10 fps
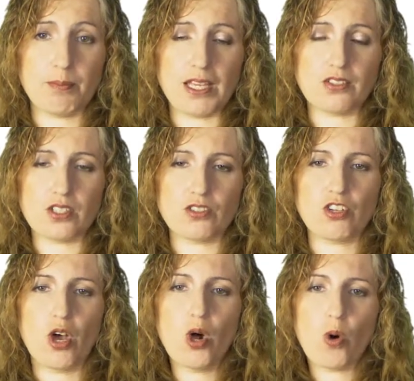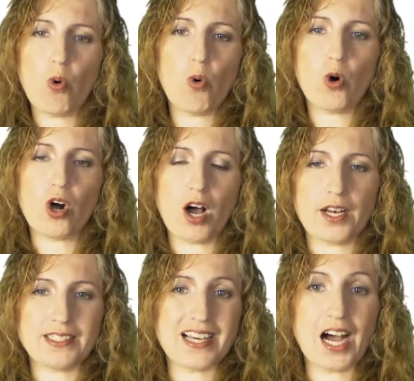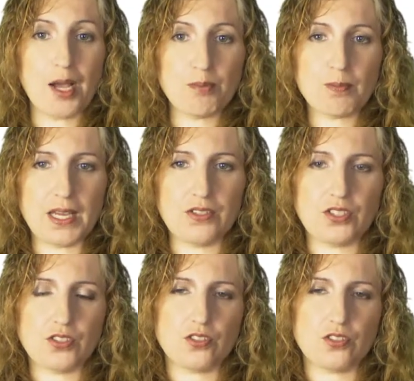basis or on a timed basis.